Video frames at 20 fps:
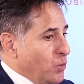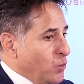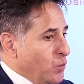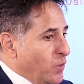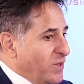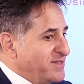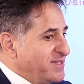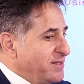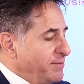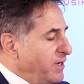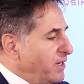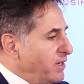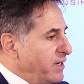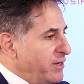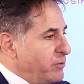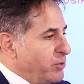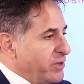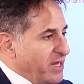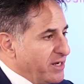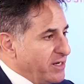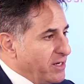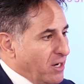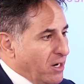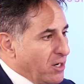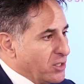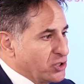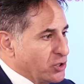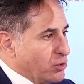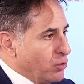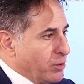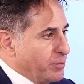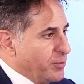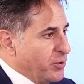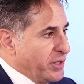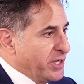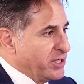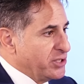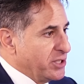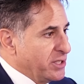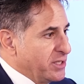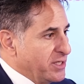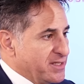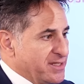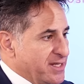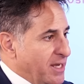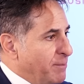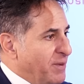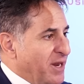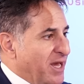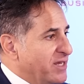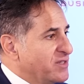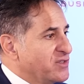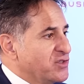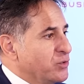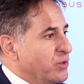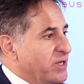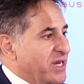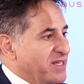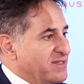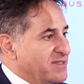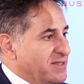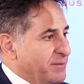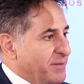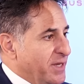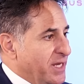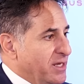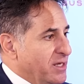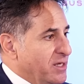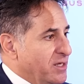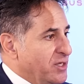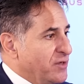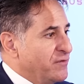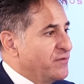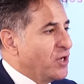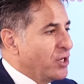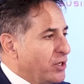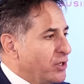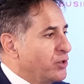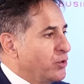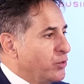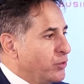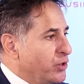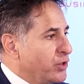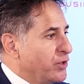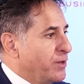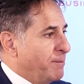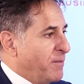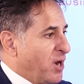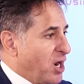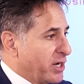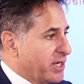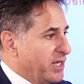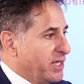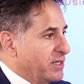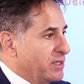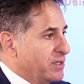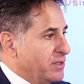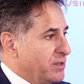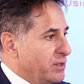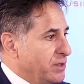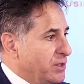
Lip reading: Well, similarly with any large corporation, it applies to an SME. You've to know the market.